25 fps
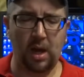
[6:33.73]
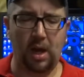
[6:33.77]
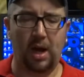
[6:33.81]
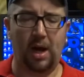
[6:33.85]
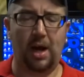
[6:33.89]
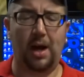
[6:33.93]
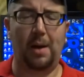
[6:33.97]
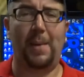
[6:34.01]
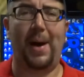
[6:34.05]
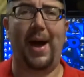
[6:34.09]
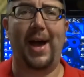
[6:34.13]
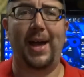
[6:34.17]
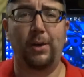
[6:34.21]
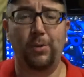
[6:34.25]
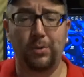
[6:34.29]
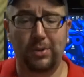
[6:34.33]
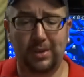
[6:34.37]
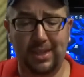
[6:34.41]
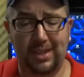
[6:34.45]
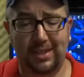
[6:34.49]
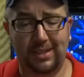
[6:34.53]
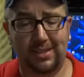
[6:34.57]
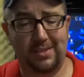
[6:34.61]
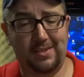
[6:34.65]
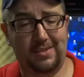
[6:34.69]
I don't
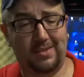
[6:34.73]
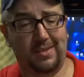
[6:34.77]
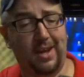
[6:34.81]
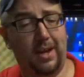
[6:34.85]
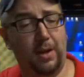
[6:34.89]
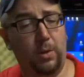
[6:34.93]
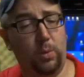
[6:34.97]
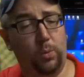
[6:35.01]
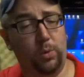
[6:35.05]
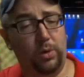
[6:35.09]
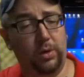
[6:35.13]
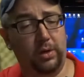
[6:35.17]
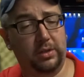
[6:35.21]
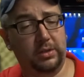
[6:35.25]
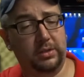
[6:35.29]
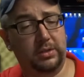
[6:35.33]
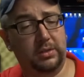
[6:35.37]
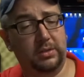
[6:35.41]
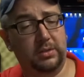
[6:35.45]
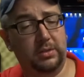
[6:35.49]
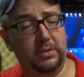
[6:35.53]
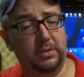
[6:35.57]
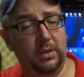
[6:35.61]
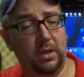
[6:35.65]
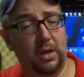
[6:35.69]
think this guy
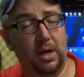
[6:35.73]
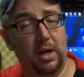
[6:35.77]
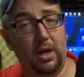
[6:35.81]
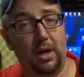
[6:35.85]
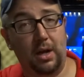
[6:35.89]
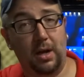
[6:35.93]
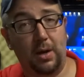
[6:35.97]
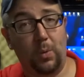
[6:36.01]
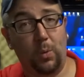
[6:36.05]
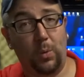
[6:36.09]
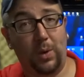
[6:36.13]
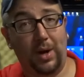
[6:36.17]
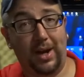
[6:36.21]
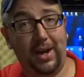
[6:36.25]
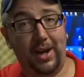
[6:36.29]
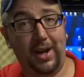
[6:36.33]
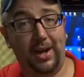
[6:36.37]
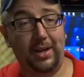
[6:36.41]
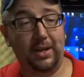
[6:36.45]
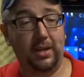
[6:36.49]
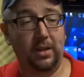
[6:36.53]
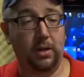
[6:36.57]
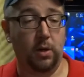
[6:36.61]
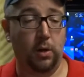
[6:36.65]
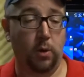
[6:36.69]
works. When
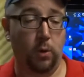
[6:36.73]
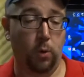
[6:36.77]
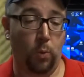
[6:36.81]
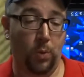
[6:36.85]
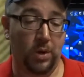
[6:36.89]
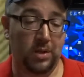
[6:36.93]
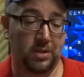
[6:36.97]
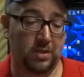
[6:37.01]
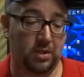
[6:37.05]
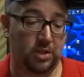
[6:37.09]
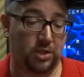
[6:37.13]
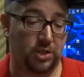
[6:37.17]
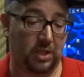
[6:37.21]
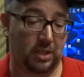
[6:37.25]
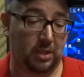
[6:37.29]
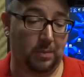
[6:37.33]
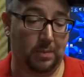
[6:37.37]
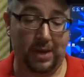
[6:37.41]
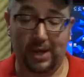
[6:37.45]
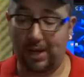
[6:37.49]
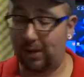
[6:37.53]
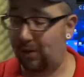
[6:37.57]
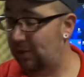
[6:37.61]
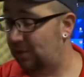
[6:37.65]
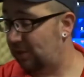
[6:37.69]
I went to check the
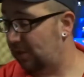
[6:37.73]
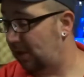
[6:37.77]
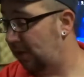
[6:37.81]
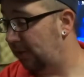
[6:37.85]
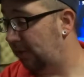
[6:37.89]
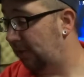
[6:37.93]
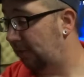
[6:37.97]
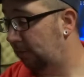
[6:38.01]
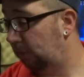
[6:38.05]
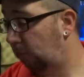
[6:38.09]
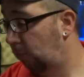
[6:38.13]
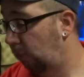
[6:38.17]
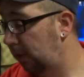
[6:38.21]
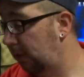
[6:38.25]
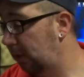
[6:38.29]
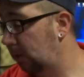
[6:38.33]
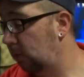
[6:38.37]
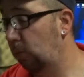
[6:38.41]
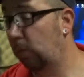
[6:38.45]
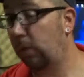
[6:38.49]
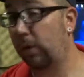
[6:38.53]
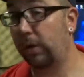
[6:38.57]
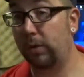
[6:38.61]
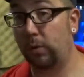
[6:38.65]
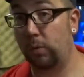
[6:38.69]
batteries on it, the Royal
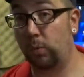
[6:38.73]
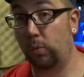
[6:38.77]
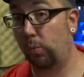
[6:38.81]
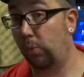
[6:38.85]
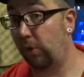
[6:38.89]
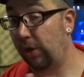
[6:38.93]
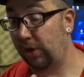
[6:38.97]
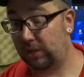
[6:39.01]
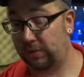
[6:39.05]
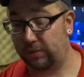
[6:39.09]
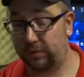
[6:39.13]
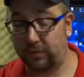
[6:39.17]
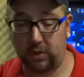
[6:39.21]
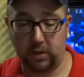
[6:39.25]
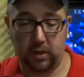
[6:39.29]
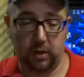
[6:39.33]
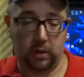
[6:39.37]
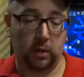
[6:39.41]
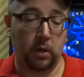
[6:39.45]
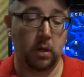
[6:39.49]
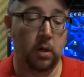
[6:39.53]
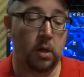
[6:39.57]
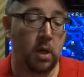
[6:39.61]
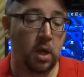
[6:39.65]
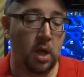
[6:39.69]
one works fine.